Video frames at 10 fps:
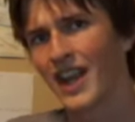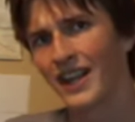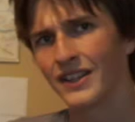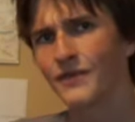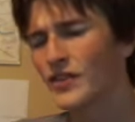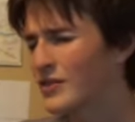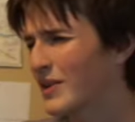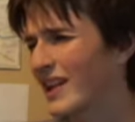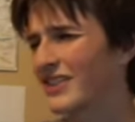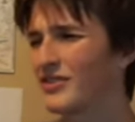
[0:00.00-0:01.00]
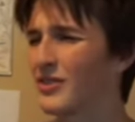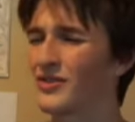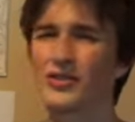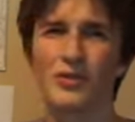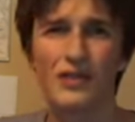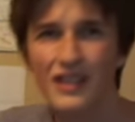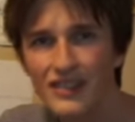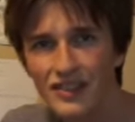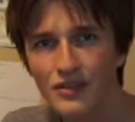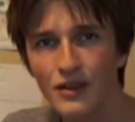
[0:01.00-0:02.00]
The first one, I guess you could sort of
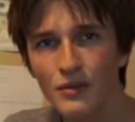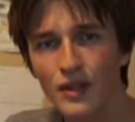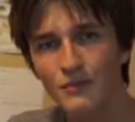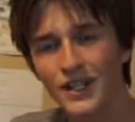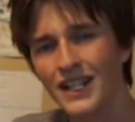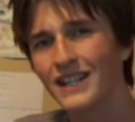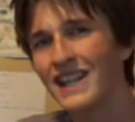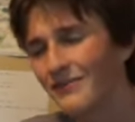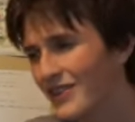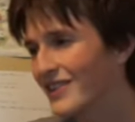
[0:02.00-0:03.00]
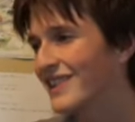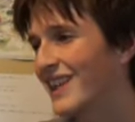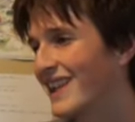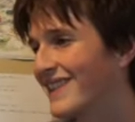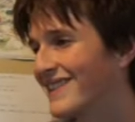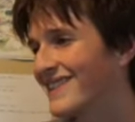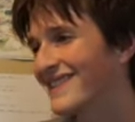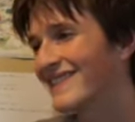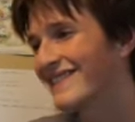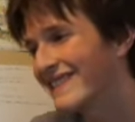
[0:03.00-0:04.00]
consider it one, but it really is
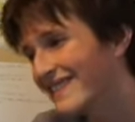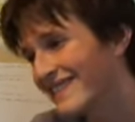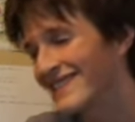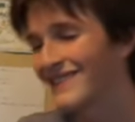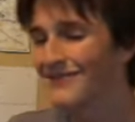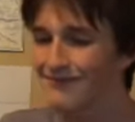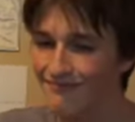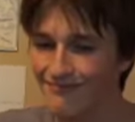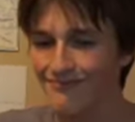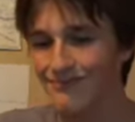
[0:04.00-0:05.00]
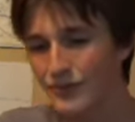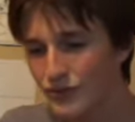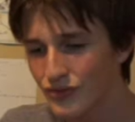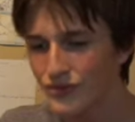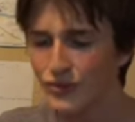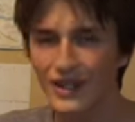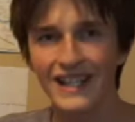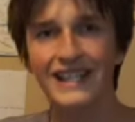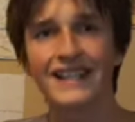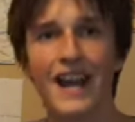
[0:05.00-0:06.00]

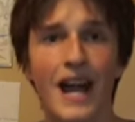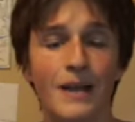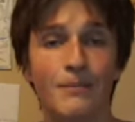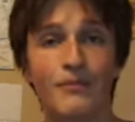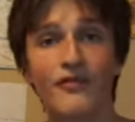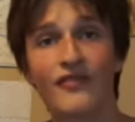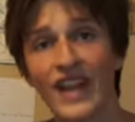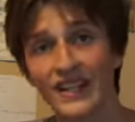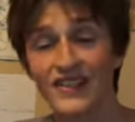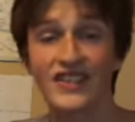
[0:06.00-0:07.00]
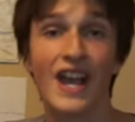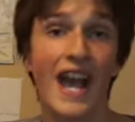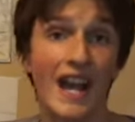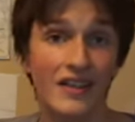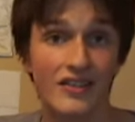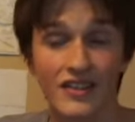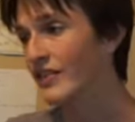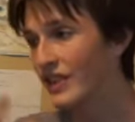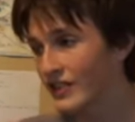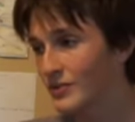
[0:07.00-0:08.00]
pretty typeface-esque.
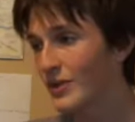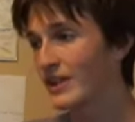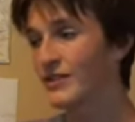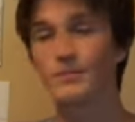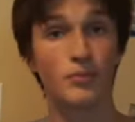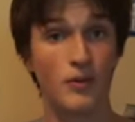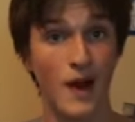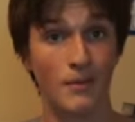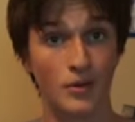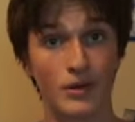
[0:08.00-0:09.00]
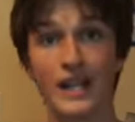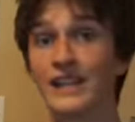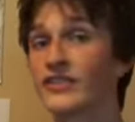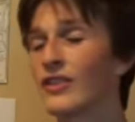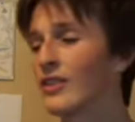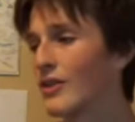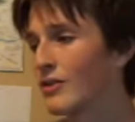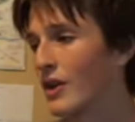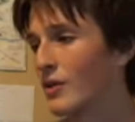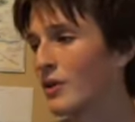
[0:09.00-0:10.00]
This one is proper. It's a
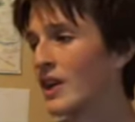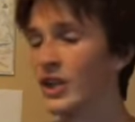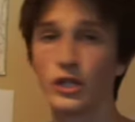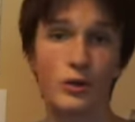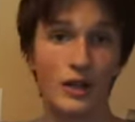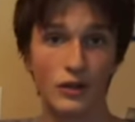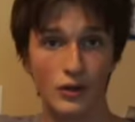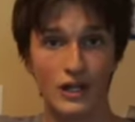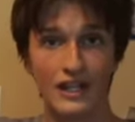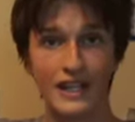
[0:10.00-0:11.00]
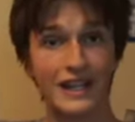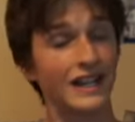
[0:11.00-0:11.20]
logo. You can look at it.